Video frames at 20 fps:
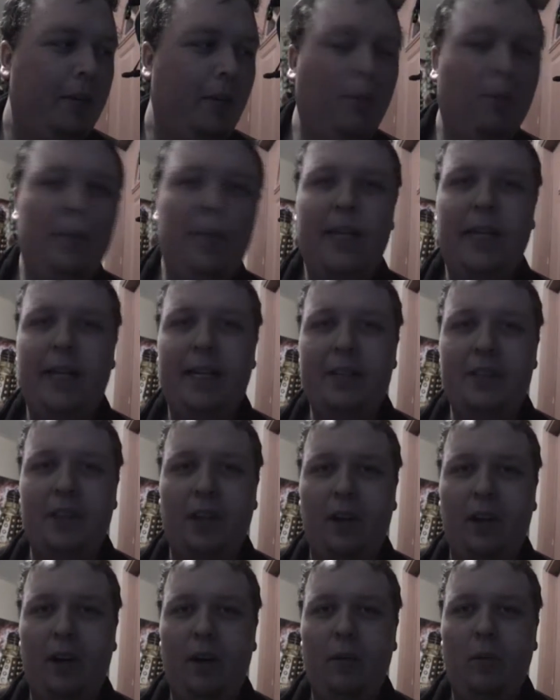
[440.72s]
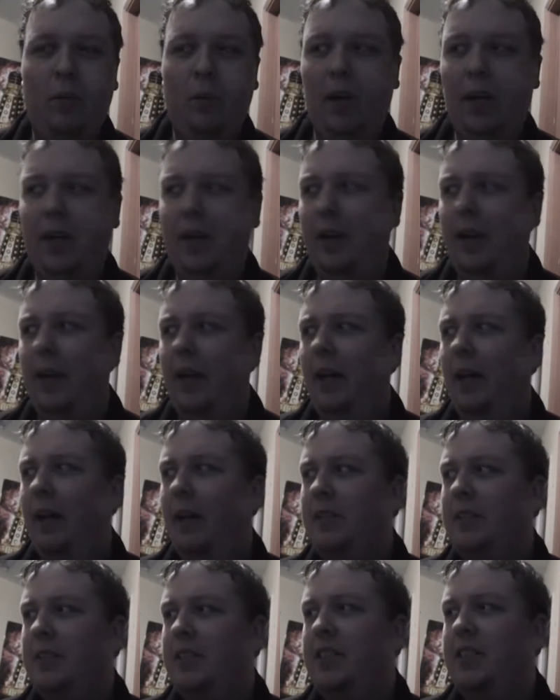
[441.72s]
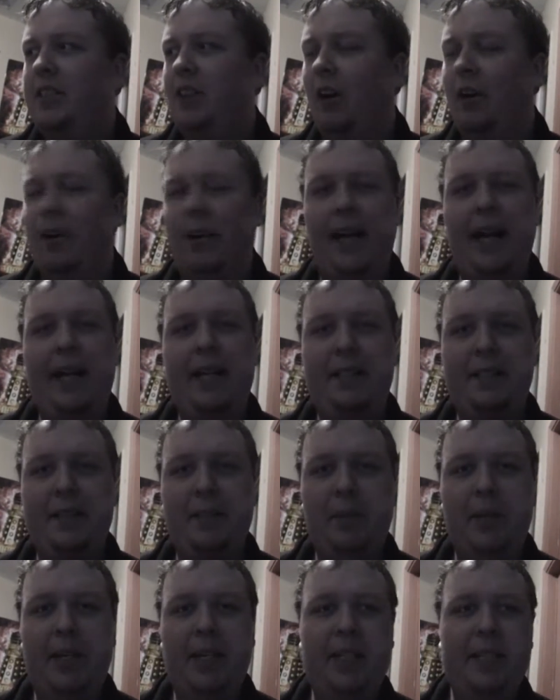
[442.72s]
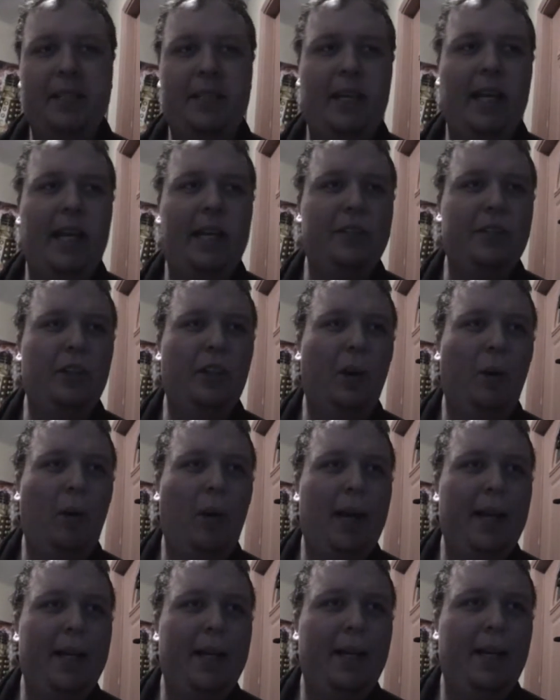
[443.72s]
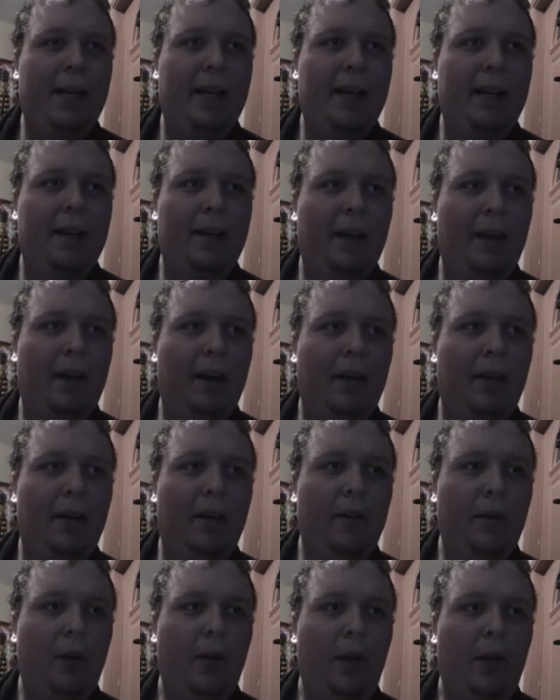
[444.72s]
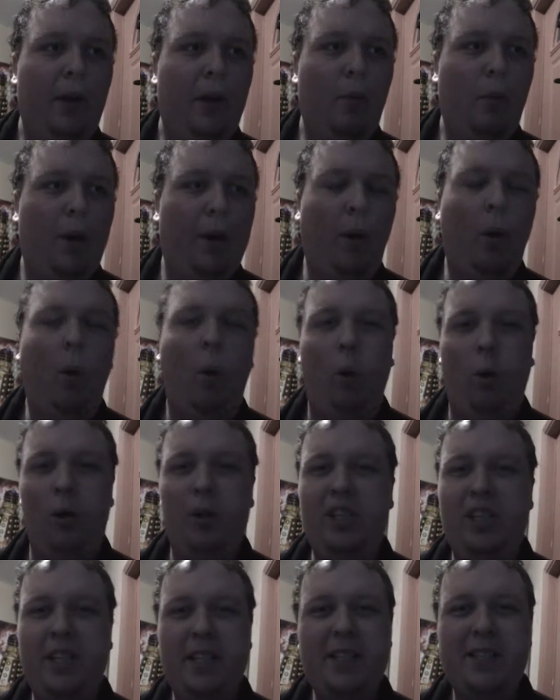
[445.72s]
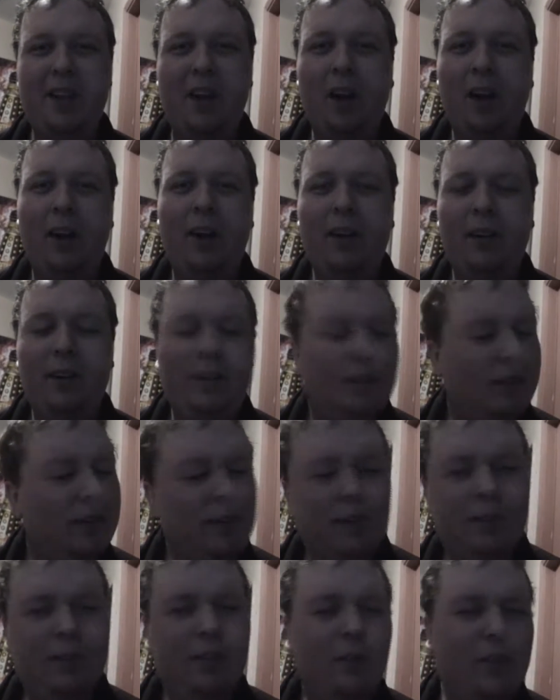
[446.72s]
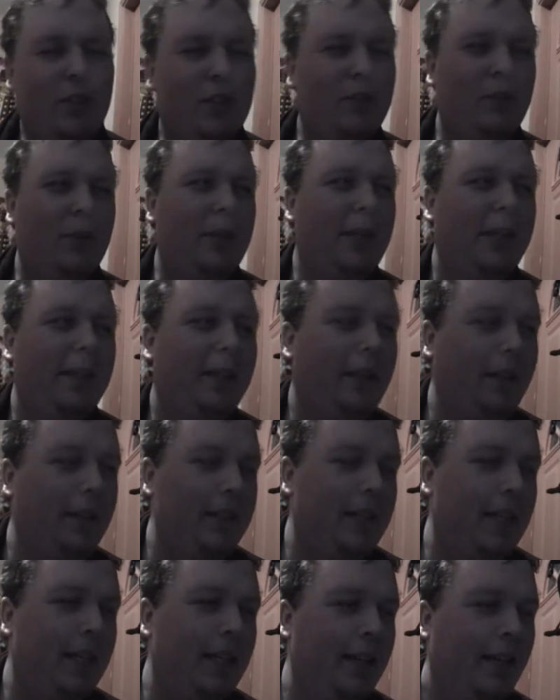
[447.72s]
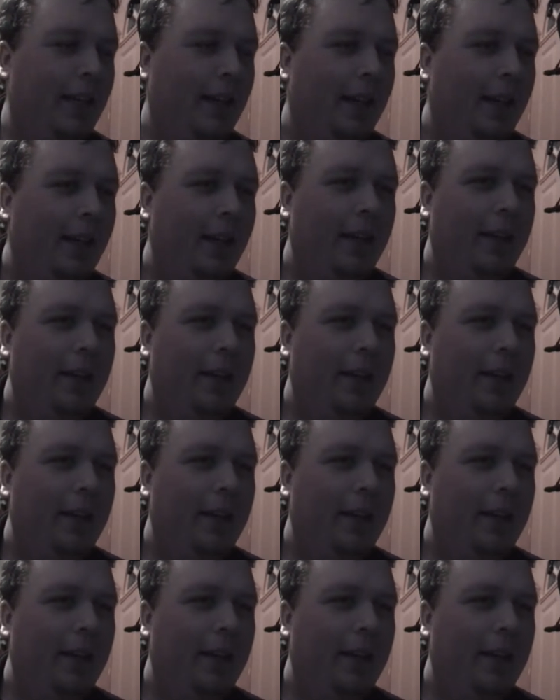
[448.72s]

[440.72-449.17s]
double meanings are, what sarcasm is. He has no idea what horses are, which is ridiculous. It